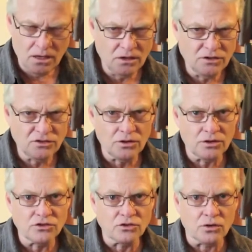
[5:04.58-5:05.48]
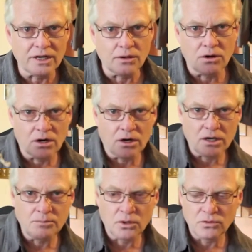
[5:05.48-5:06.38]
I just go to the store and get
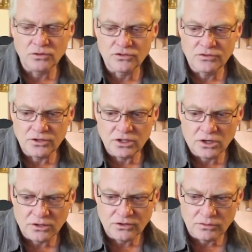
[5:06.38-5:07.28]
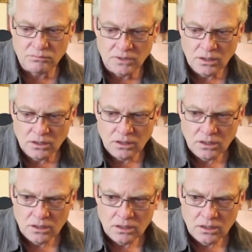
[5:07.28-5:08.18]
rawhide bones for dogs and
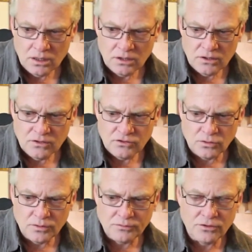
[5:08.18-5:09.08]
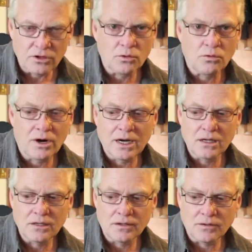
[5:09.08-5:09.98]
soak them for a little
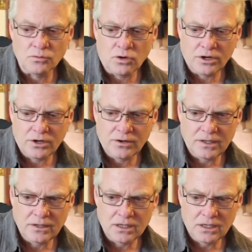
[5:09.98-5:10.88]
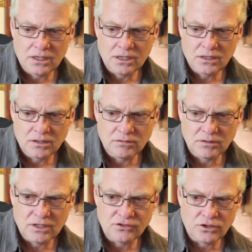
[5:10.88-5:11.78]
while in water, and then
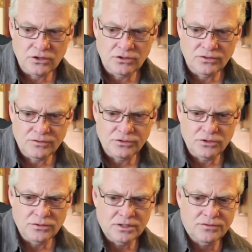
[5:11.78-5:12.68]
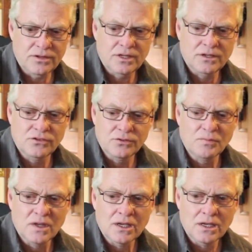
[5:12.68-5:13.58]
I start using them for doing different things.
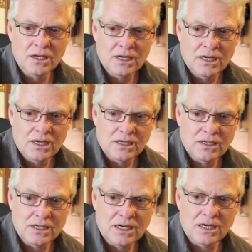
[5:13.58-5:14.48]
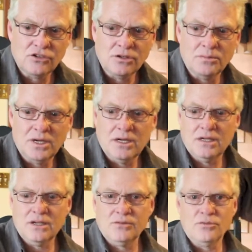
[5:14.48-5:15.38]
I actually made
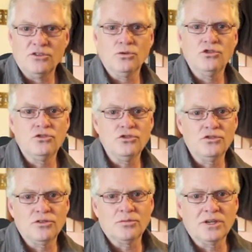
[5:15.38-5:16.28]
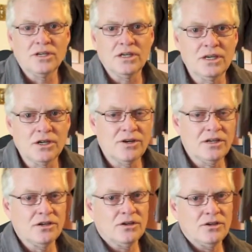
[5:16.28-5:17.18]
some snowshoes with my
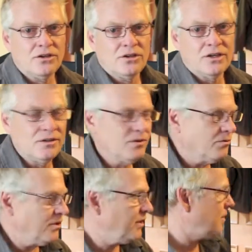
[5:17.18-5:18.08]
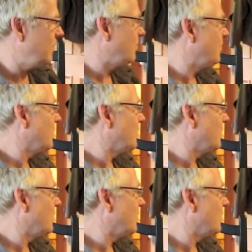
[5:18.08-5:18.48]
granddaughter one year.